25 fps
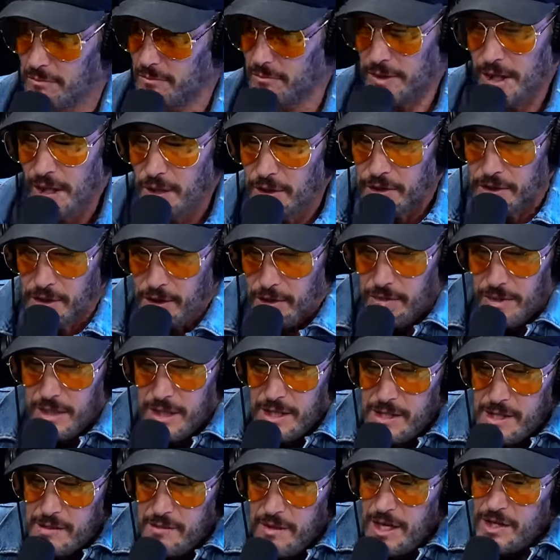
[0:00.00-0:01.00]
It, dude,
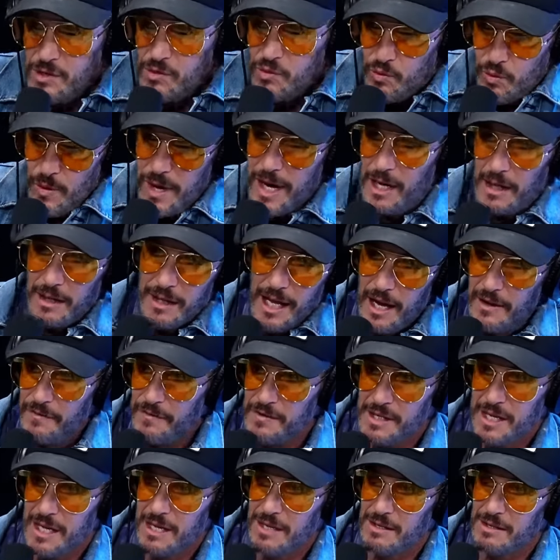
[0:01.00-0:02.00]
it's it's real life
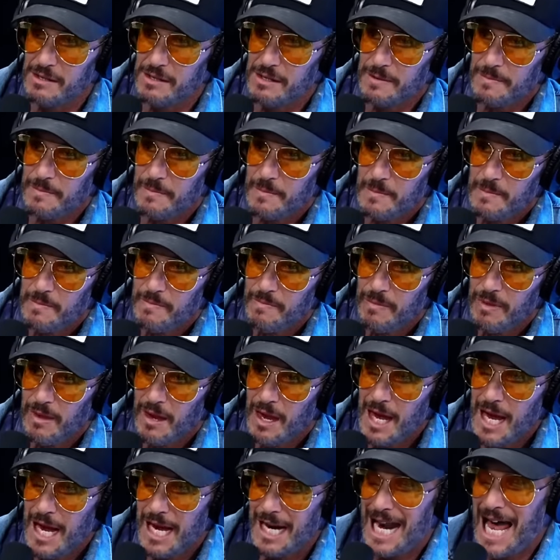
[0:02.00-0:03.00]
skills.
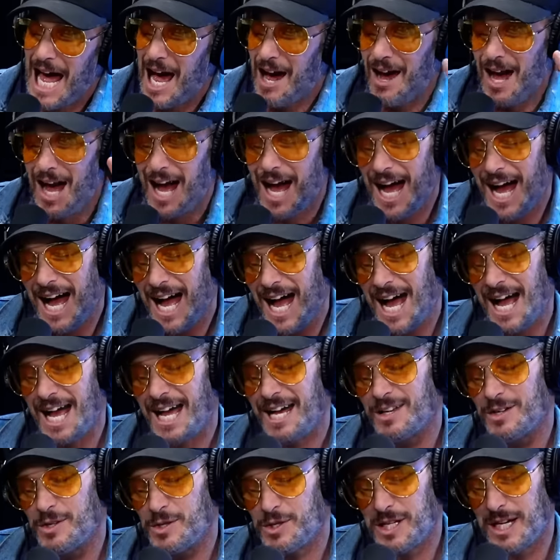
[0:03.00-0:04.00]
Now, I
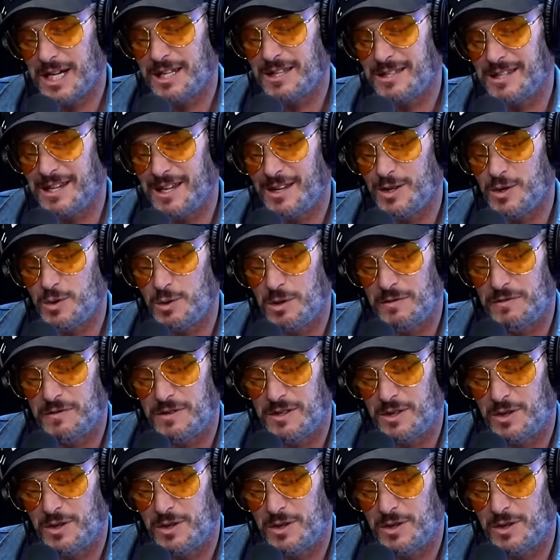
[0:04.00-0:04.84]
understand the Taylor Swift